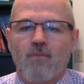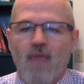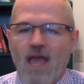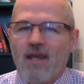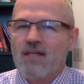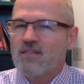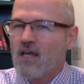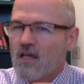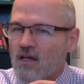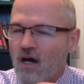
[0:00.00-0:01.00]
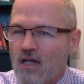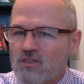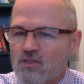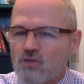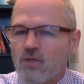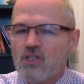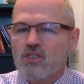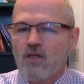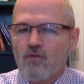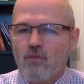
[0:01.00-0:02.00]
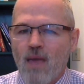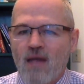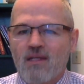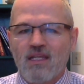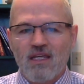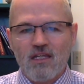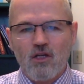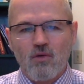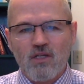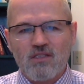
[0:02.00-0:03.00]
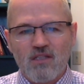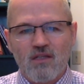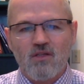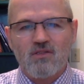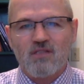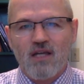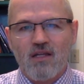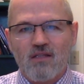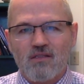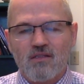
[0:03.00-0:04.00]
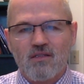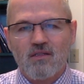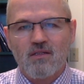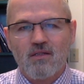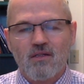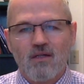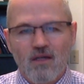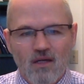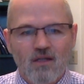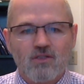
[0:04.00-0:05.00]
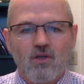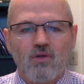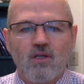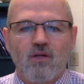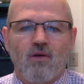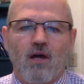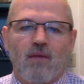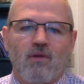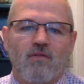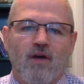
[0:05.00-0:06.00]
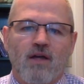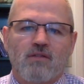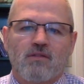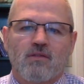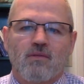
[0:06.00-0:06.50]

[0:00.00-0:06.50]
And as concentration of humanity increased in those settings, so did crime and vice.